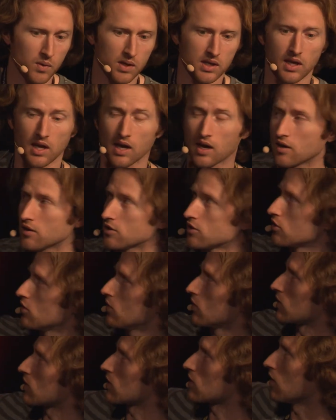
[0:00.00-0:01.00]
we can do
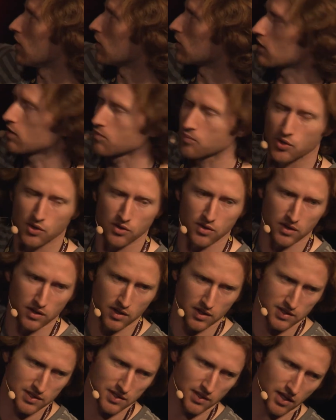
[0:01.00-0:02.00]
is start computing
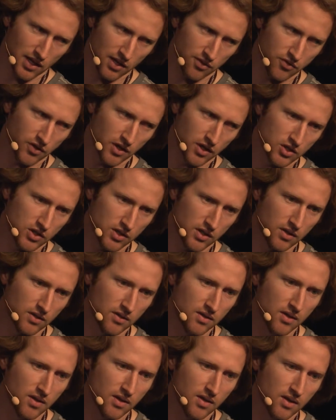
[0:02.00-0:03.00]
this delay function.
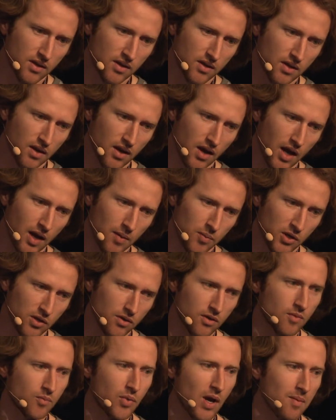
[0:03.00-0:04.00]
But
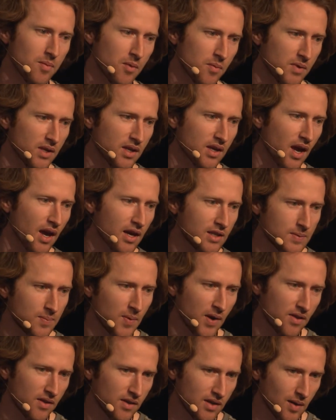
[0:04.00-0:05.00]
you can probably guess
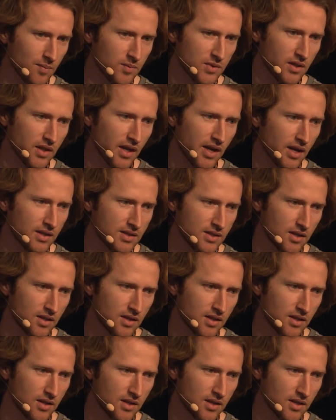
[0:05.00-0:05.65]
by the name delay, it's